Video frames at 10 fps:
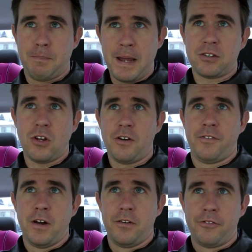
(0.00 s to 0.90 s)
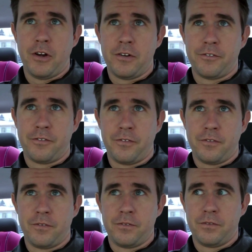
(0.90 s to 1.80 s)
based off of
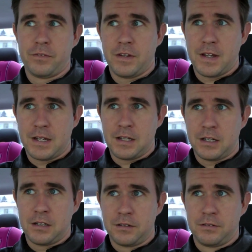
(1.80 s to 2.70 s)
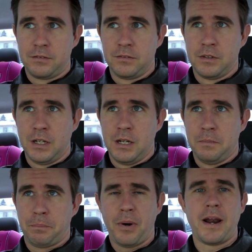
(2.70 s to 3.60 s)
the
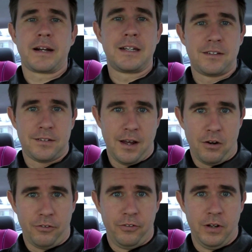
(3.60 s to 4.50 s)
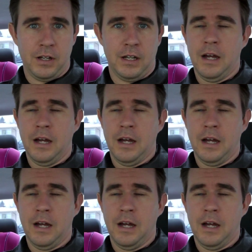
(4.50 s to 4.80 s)
product itself.